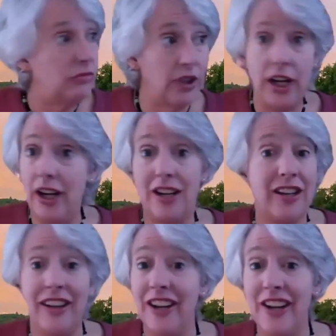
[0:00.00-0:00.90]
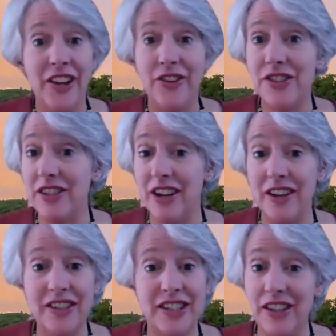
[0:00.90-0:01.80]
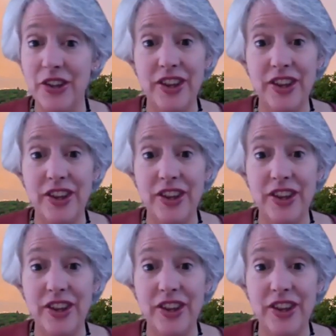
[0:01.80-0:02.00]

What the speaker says: Like there's not a single